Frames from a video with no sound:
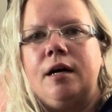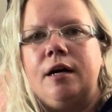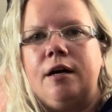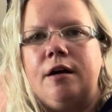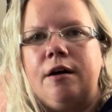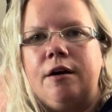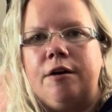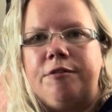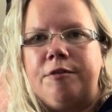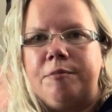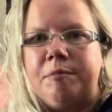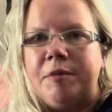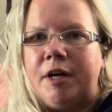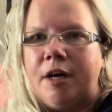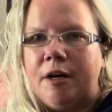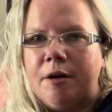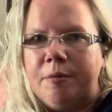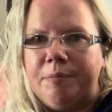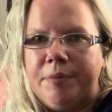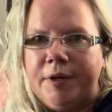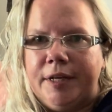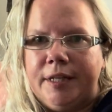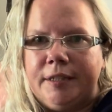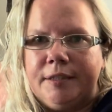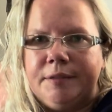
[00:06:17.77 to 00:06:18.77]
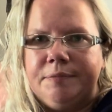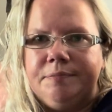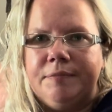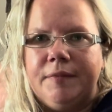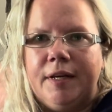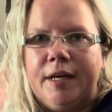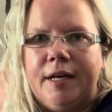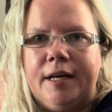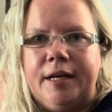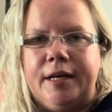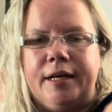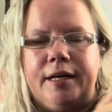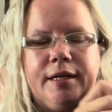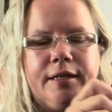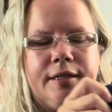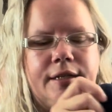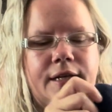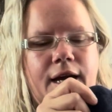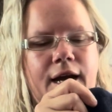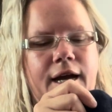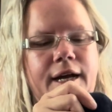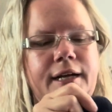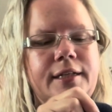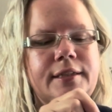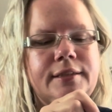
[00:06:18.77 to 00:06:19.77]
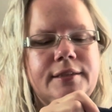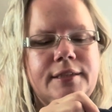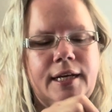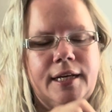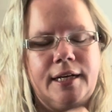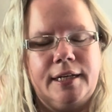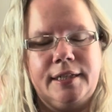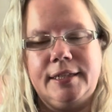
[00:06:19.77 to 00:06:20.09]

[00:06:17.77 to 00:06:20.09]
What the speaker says: or from the armpit. And I decided